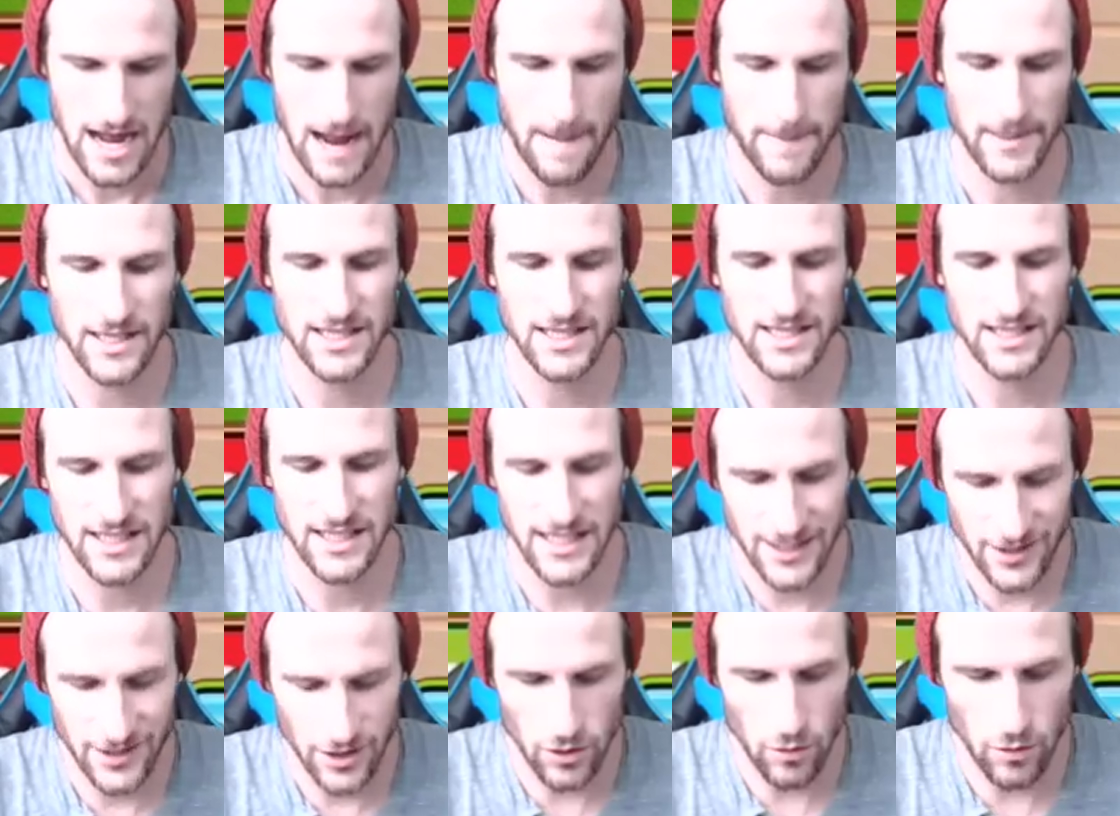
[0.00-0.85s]
I'm a
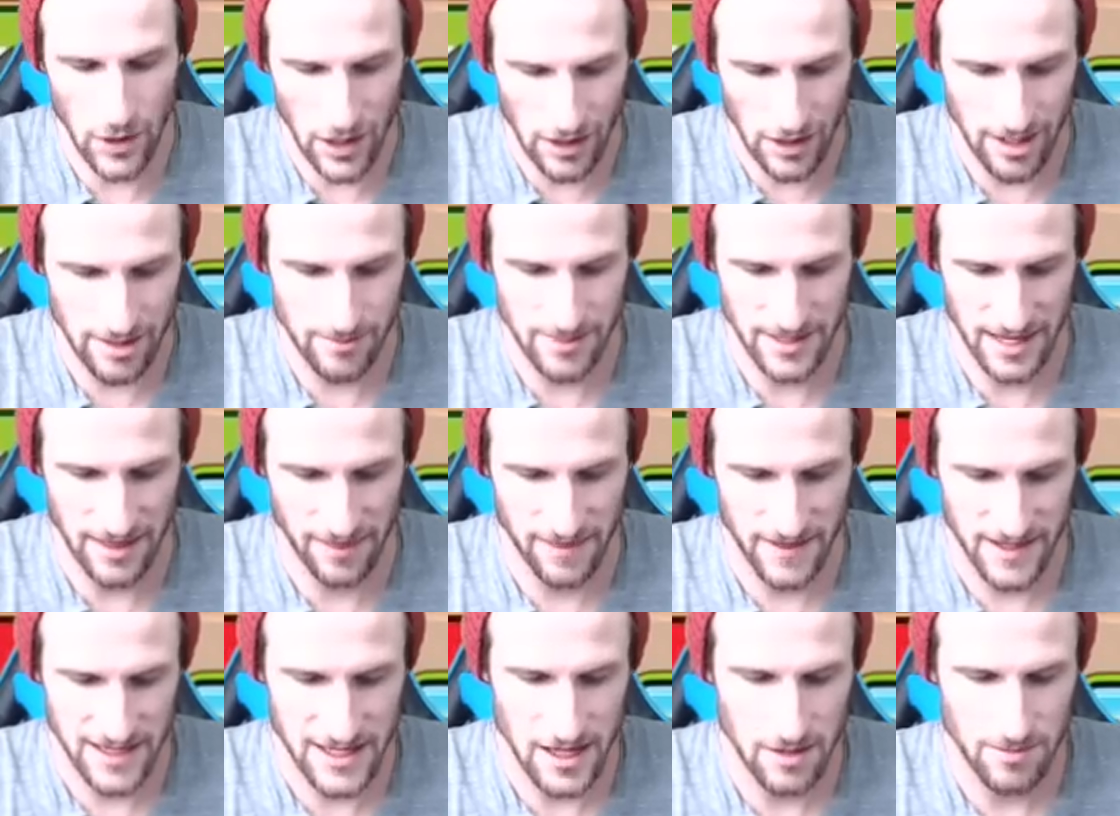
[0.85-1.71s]
little worried, but I
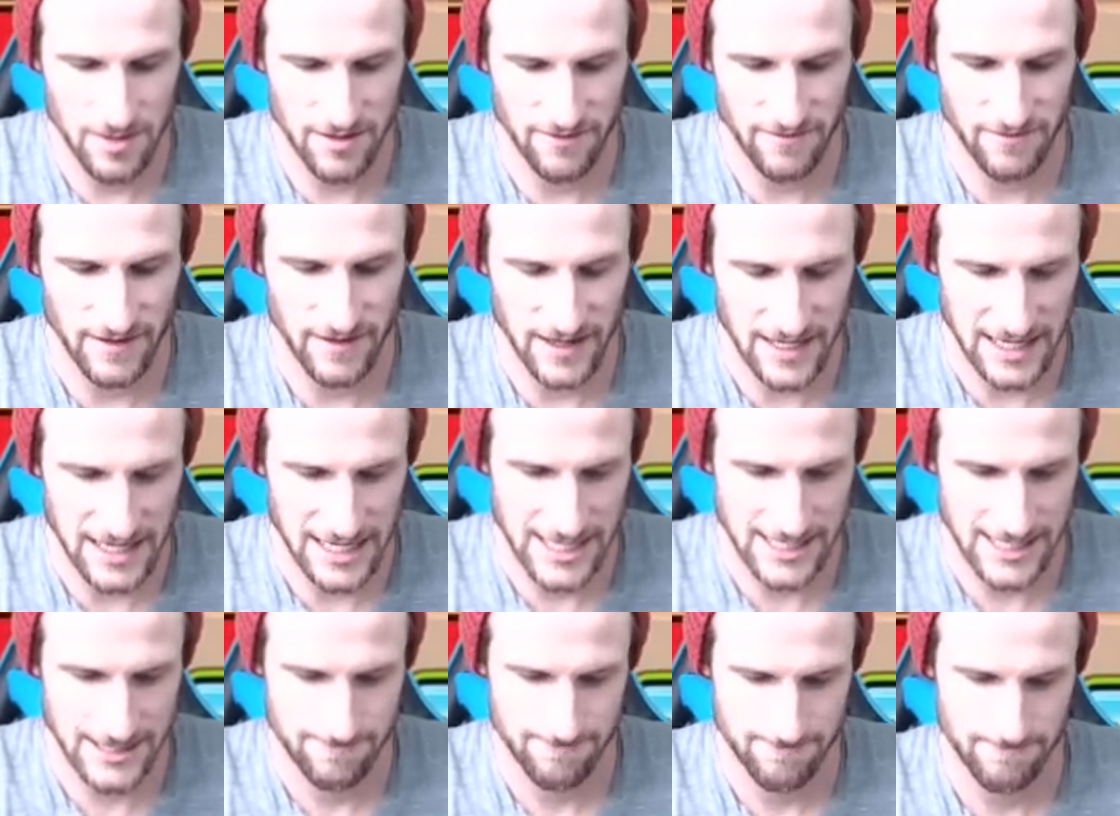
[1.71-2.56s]
think I'll be
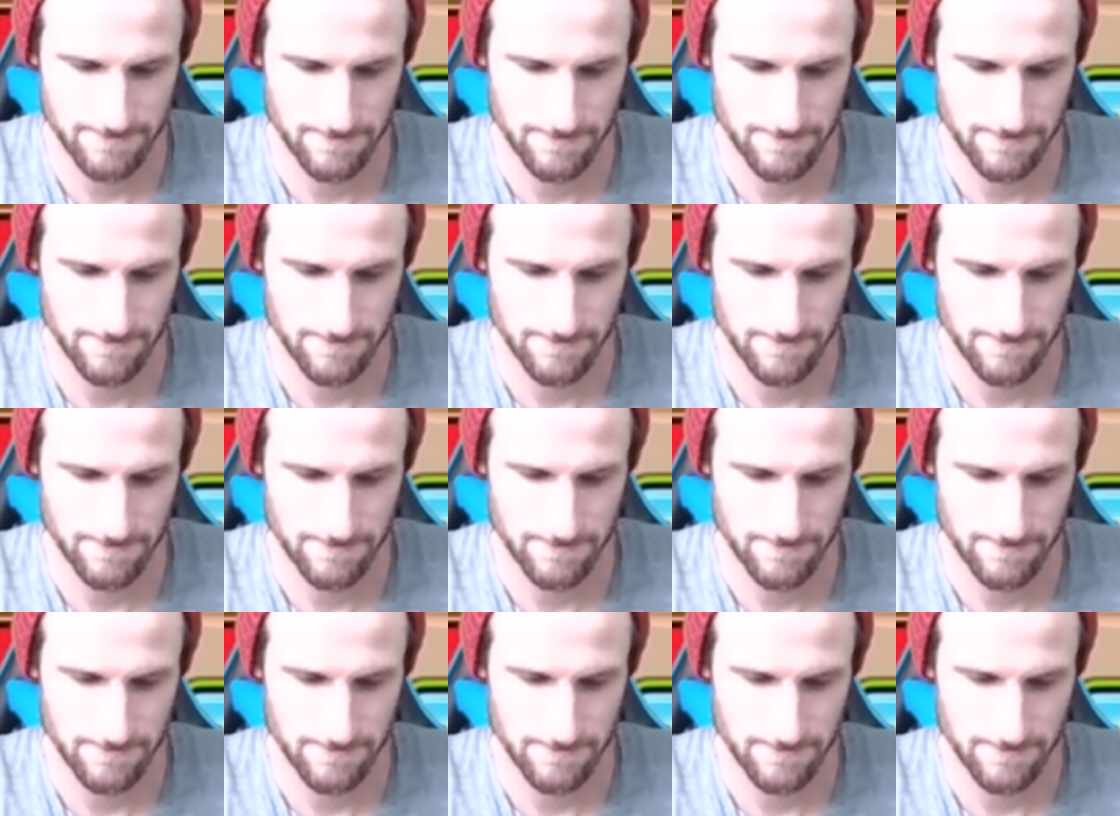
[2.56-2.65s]
fine.